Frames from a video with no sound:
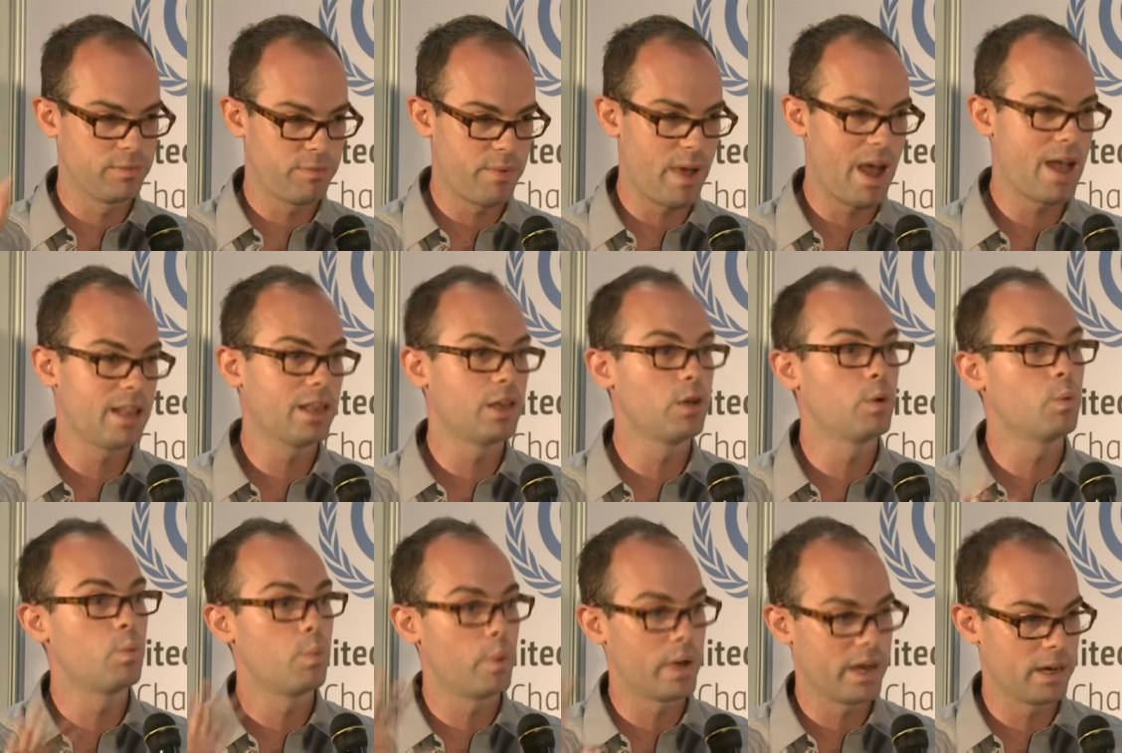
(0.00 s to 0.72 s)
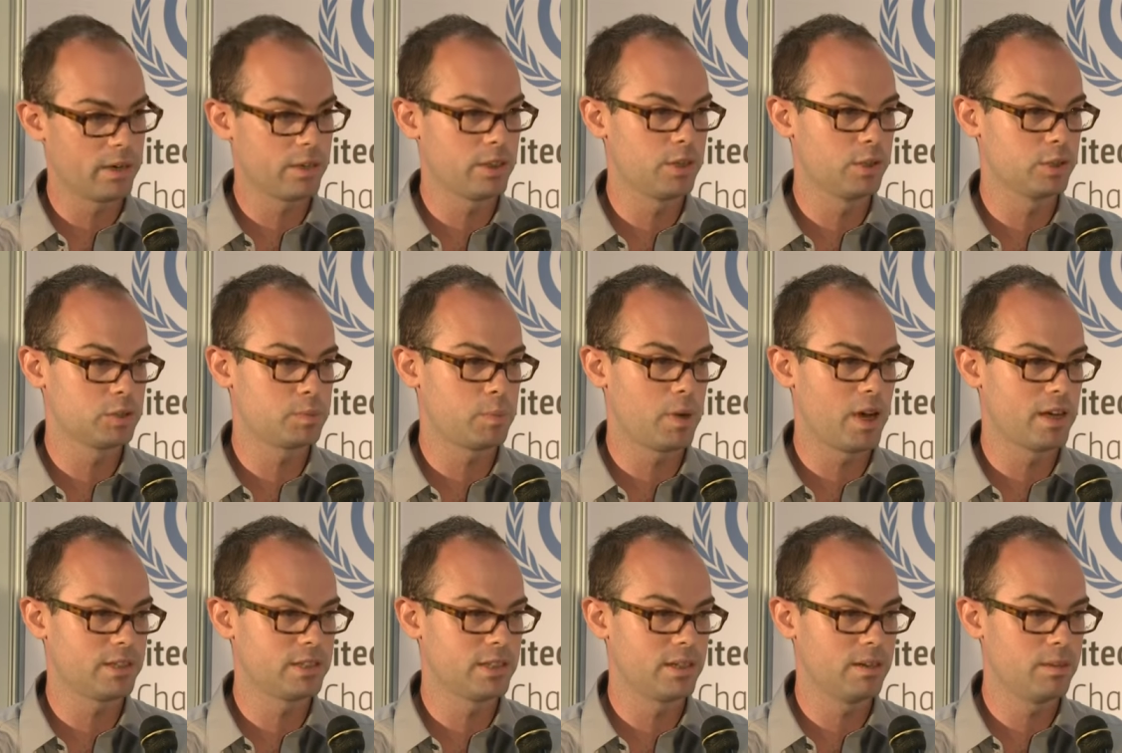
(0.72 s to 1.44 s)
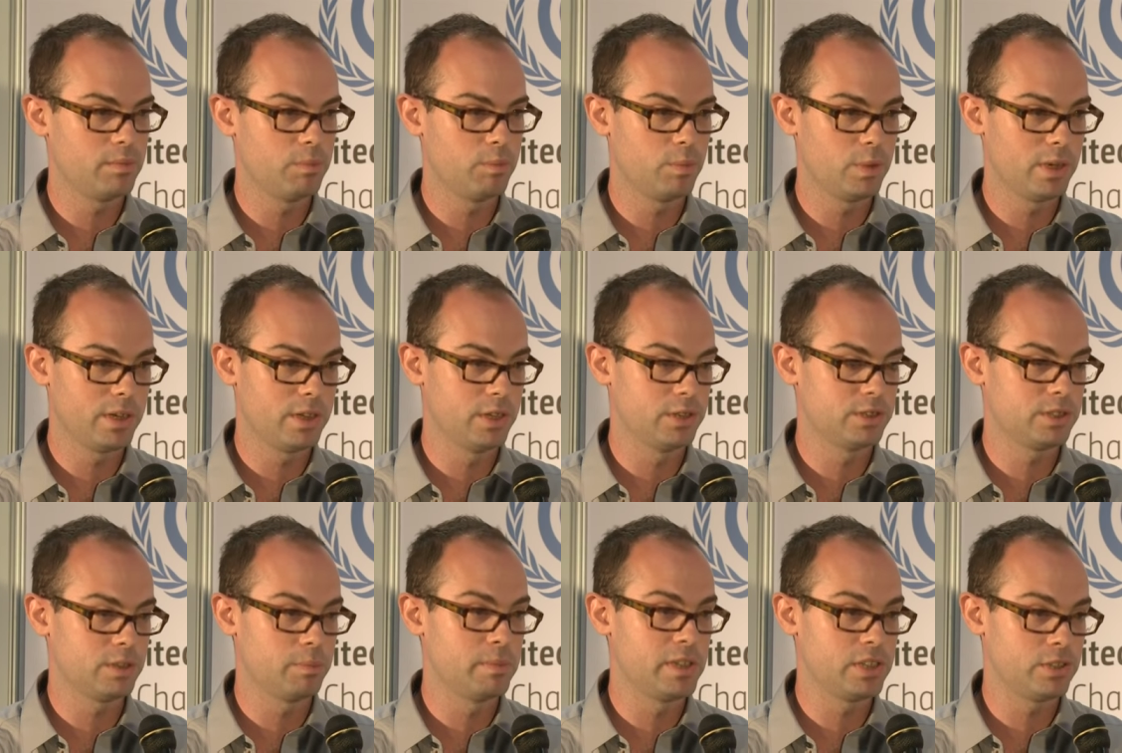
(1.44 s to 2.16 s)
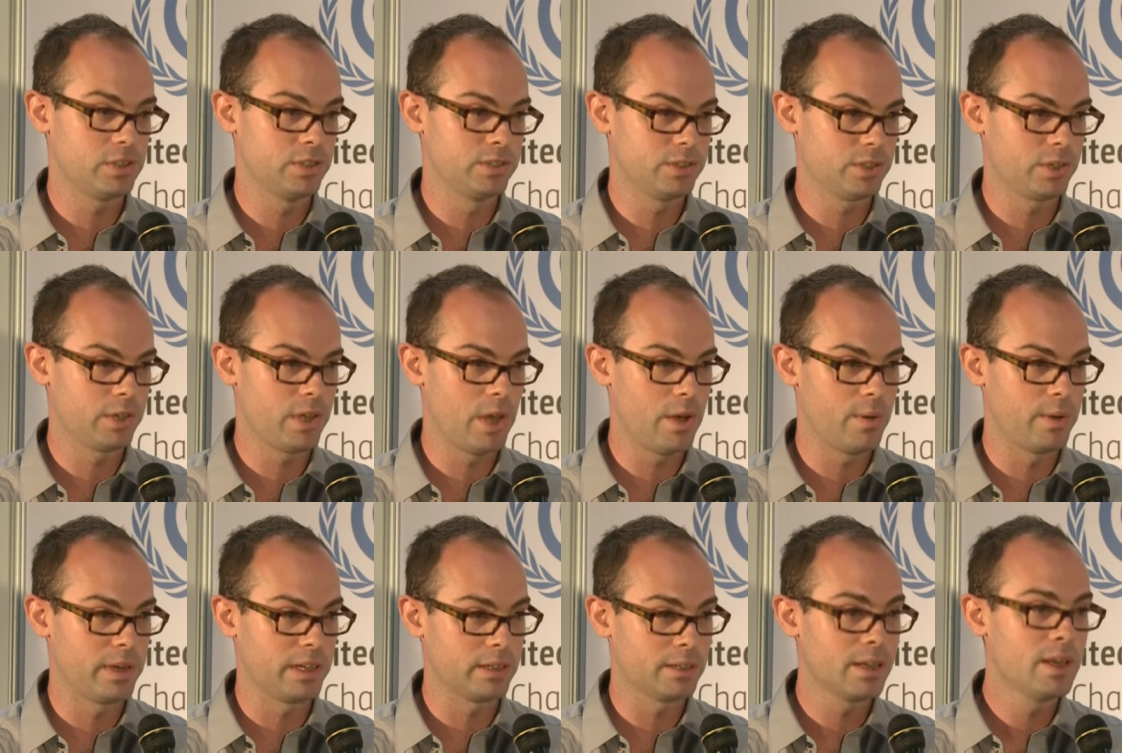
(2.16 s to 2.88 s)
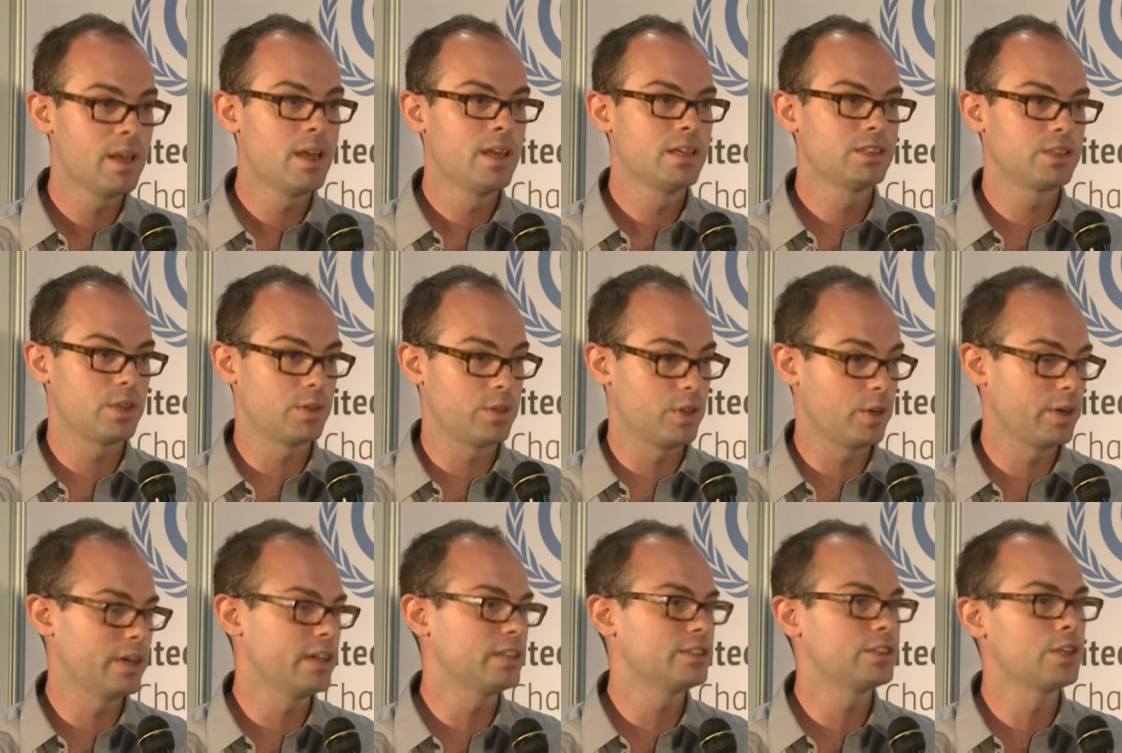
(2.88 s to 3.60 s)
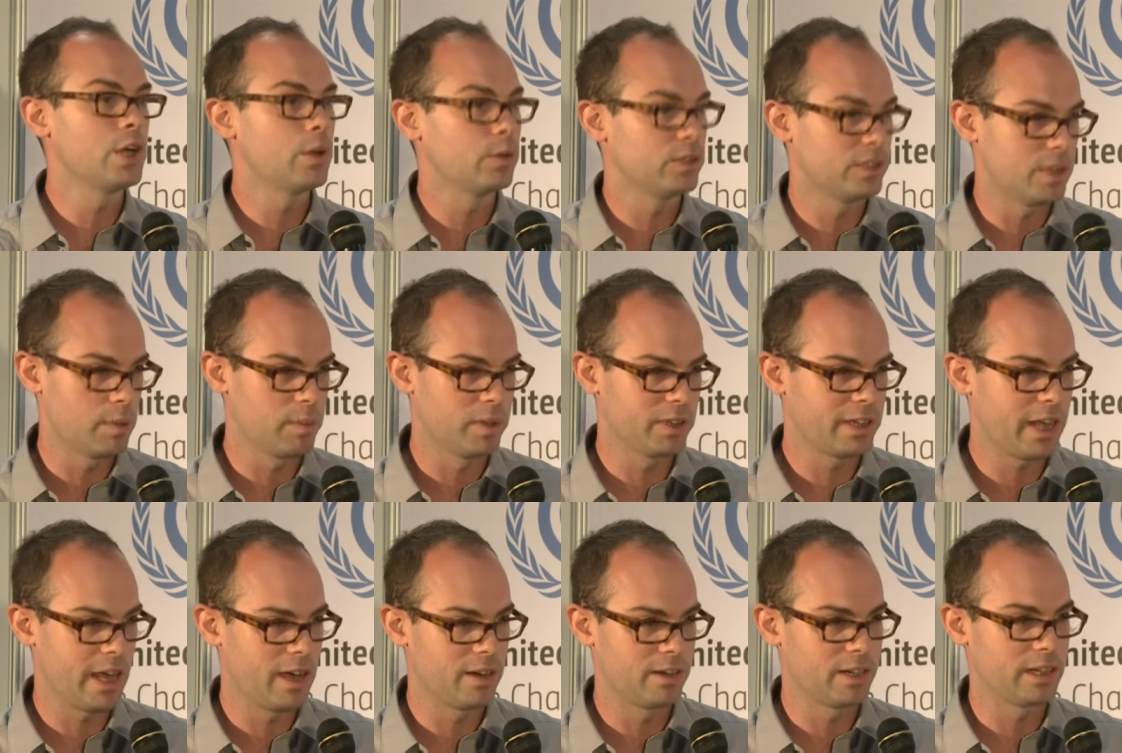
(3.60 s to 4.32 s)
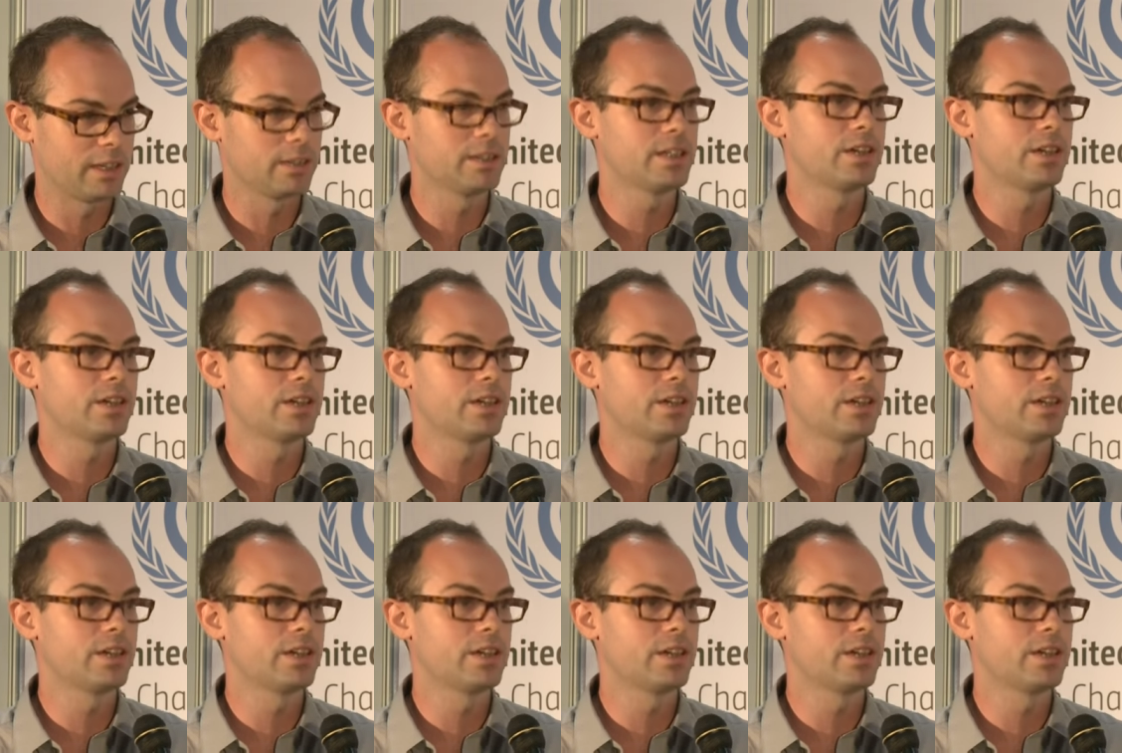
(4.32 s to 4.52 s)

follow where those emissions are going. Mm-hmm. So there is no double counting.